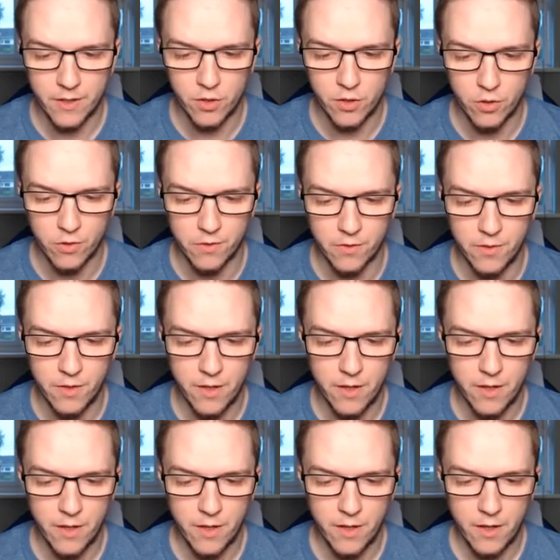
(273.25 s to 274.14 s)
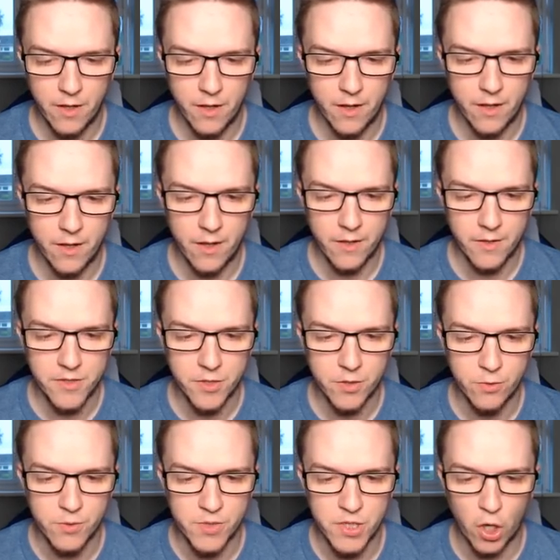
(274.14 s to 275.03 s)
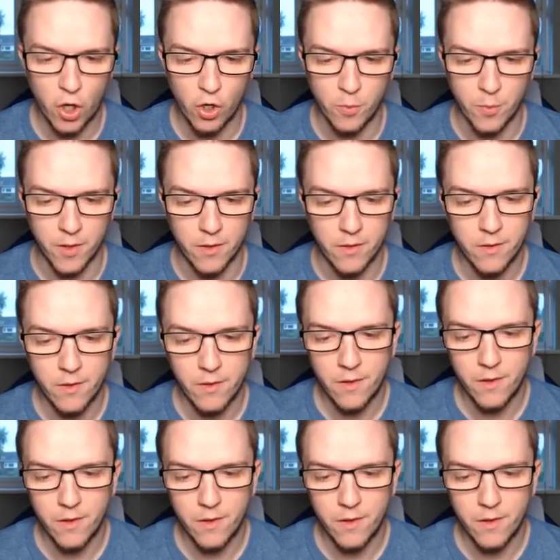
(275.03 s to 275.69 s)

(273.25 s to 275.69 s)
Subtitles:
Jon to Toma.